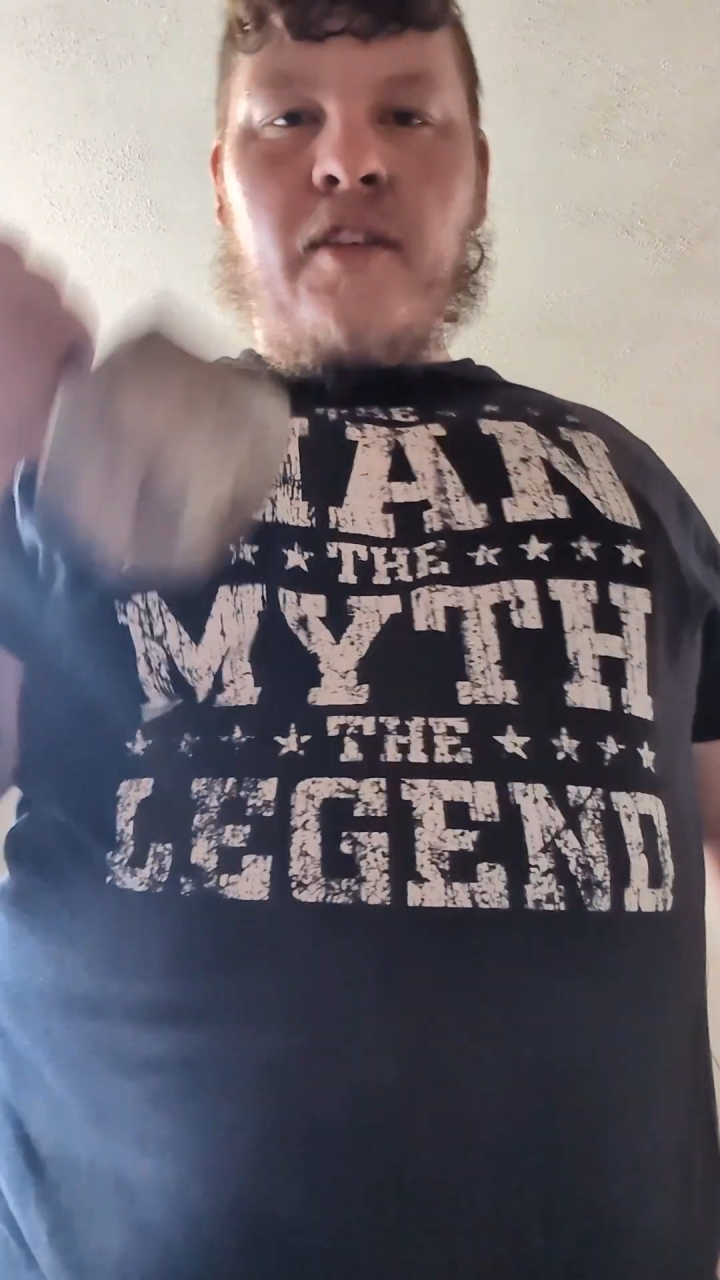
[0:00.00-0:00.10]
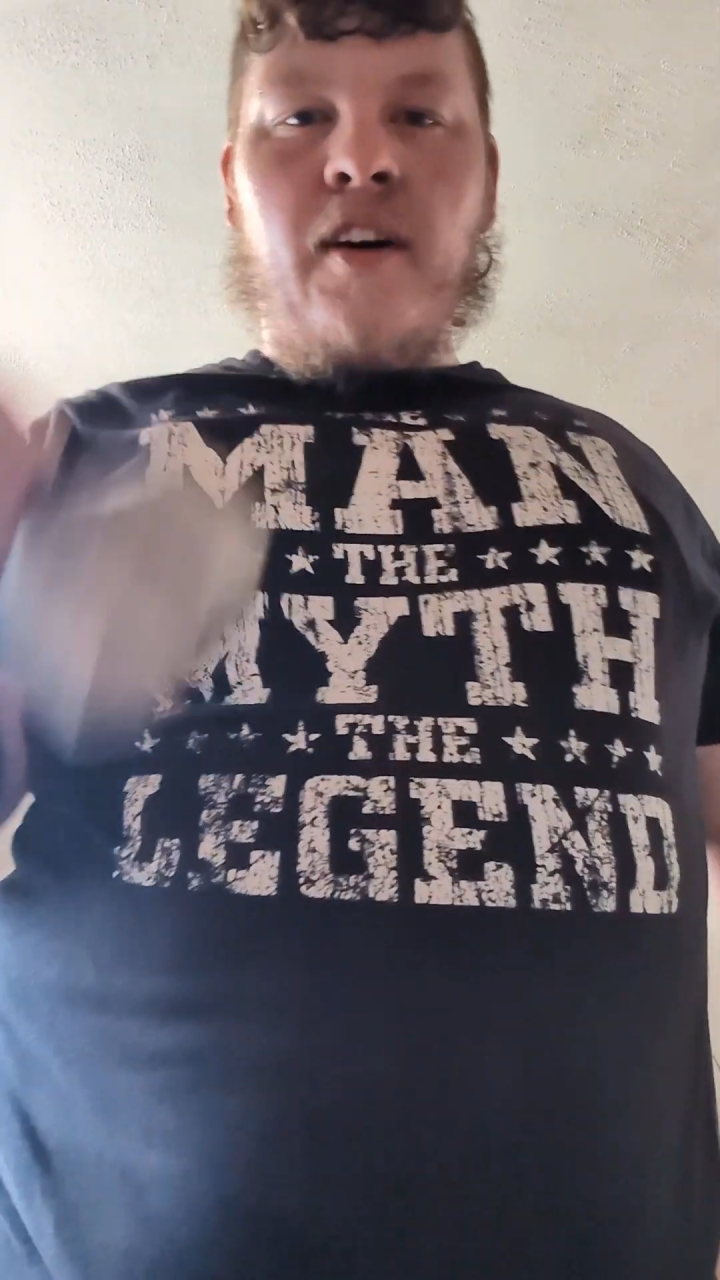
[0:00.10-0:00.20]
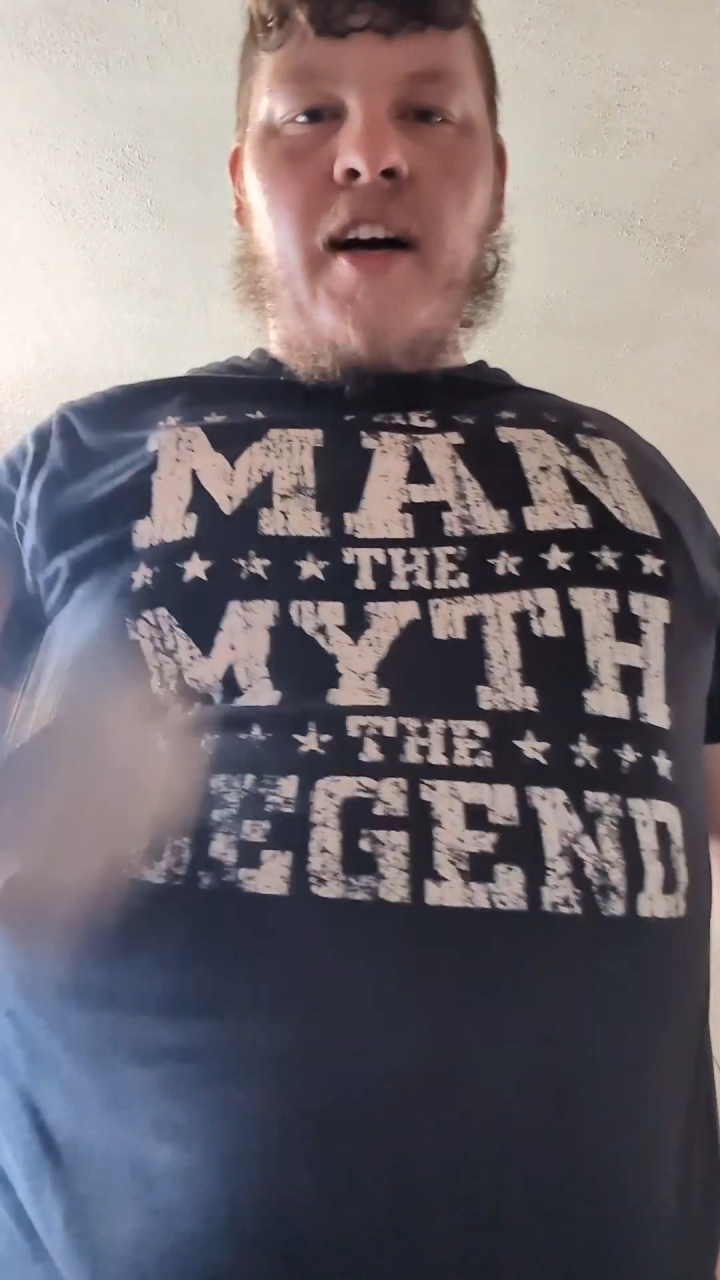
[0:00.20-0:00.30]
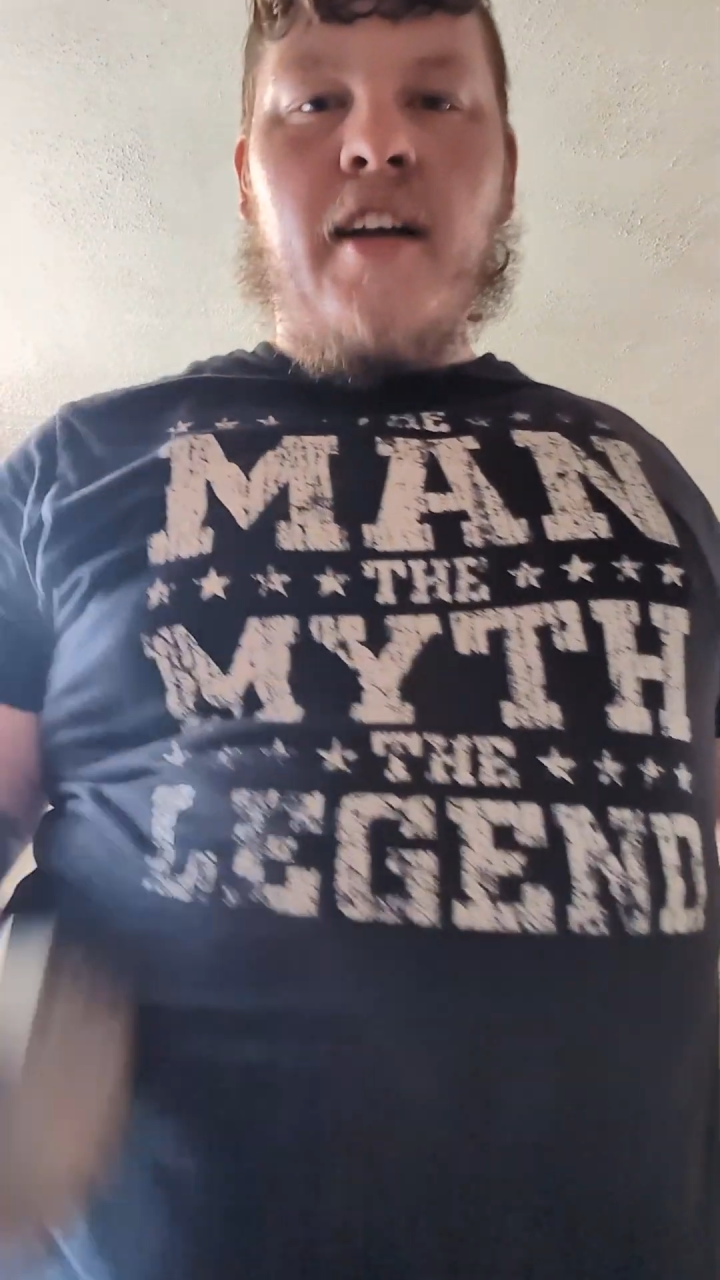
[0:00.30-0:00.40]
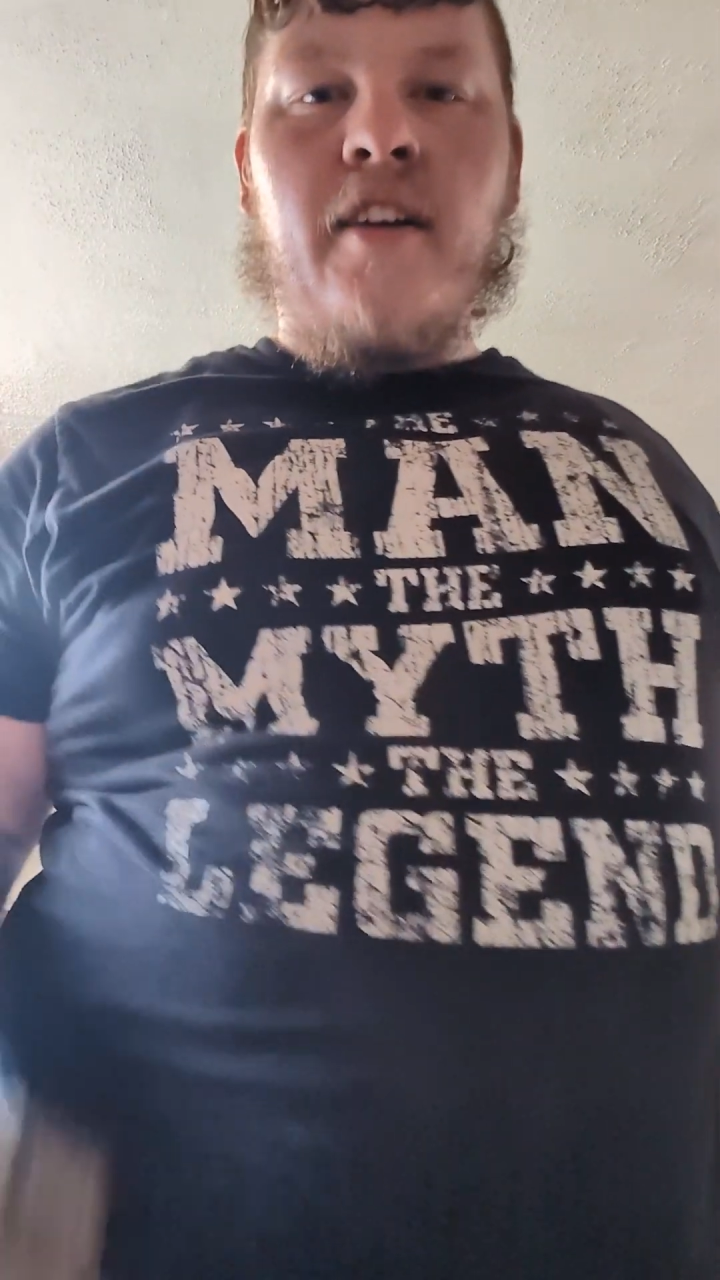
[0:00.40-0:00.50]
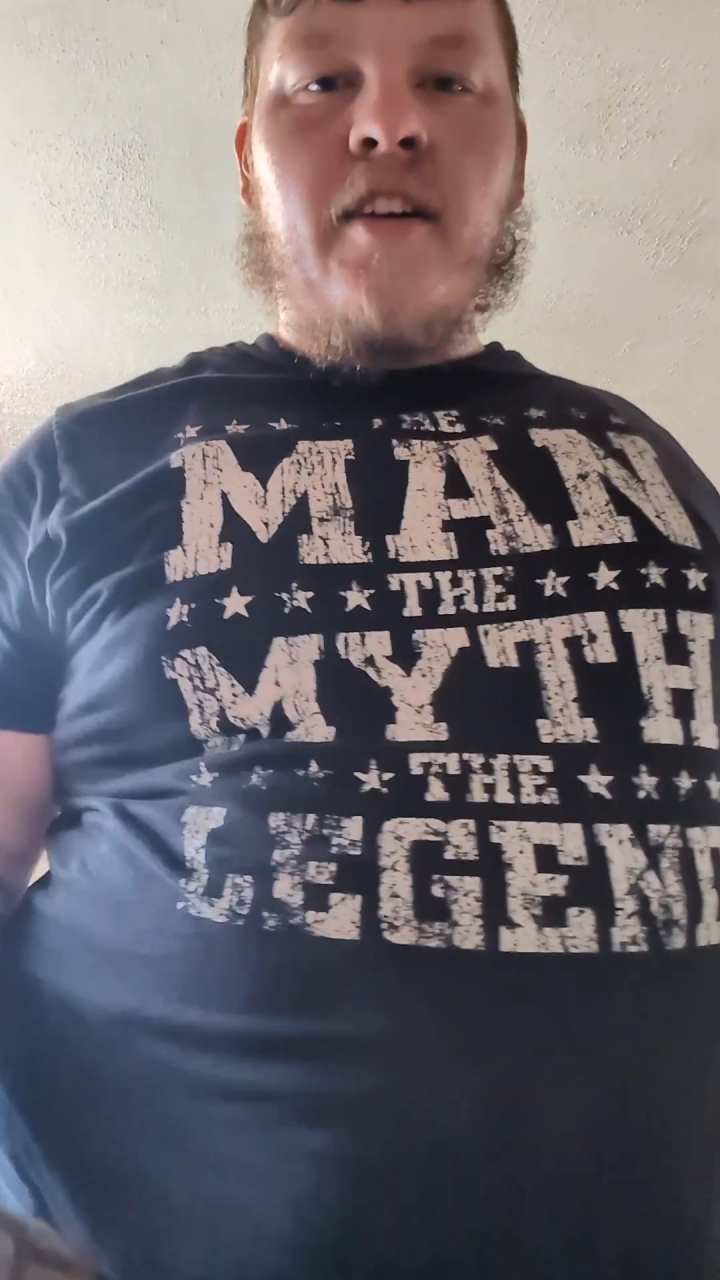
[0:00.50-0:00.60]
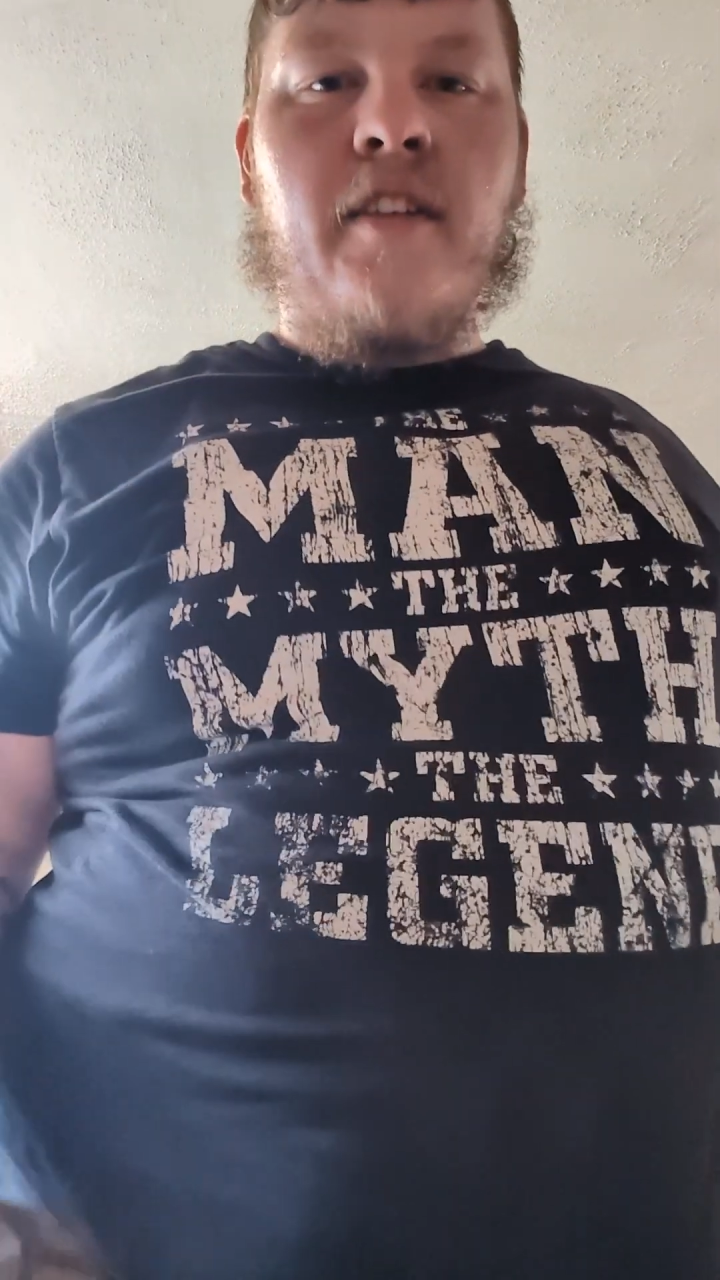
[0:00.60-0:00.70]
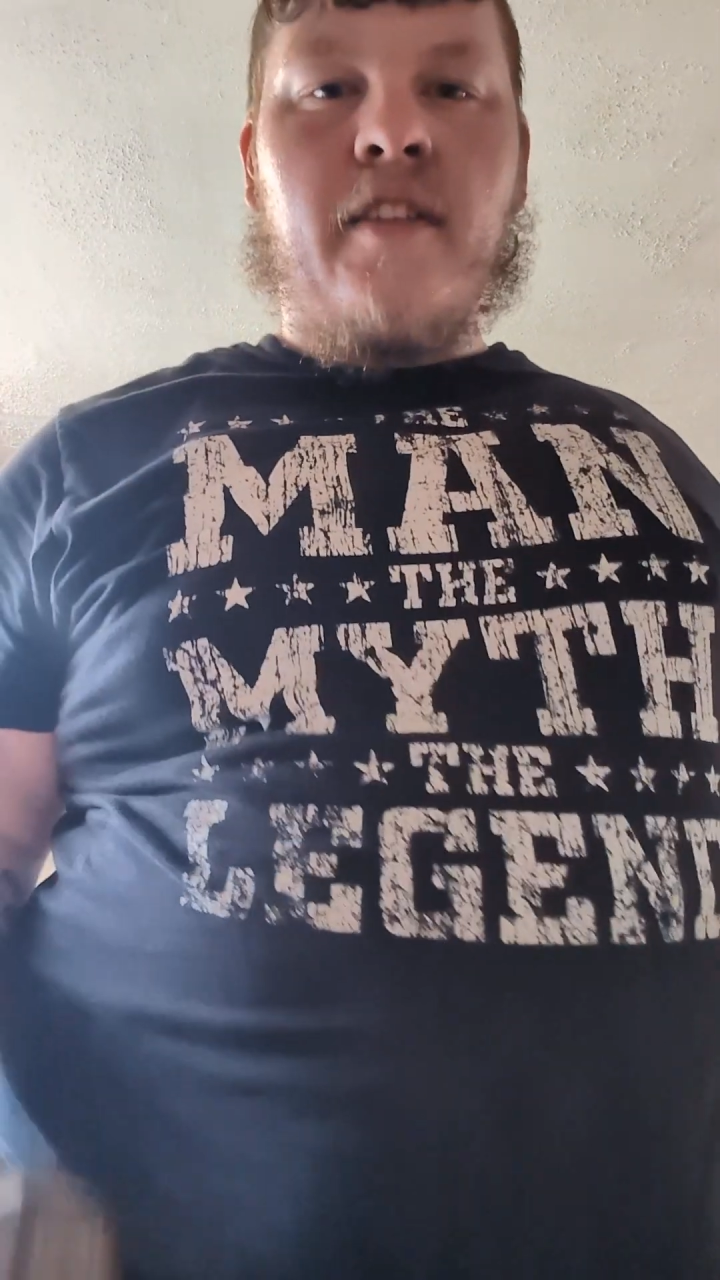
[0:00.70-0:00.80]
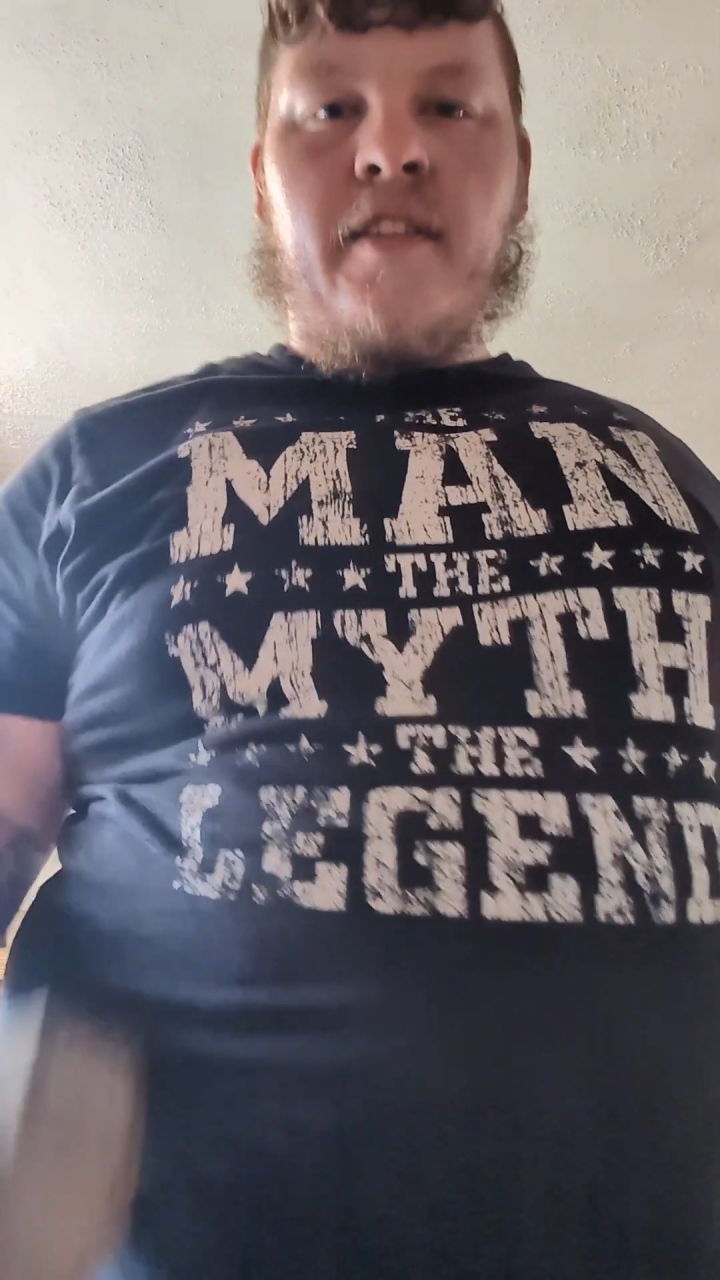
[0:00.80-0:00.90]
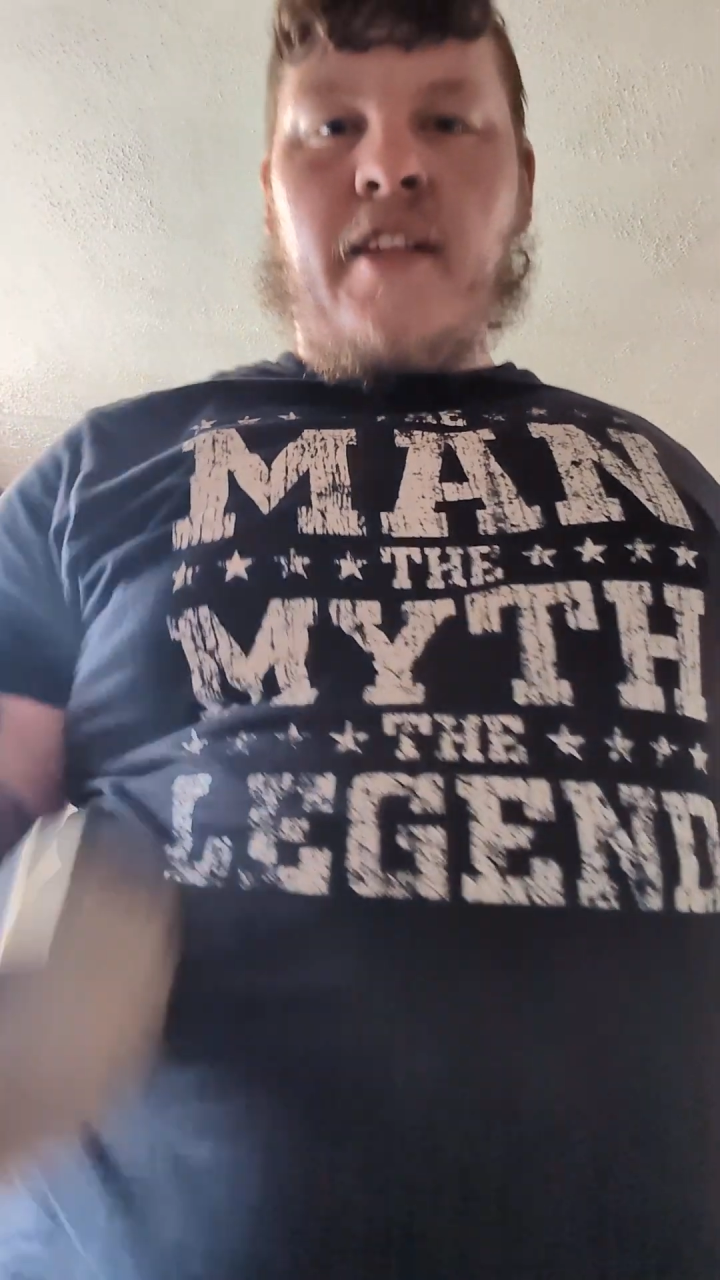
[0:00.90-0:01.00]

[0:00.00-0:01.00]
Klein or nothing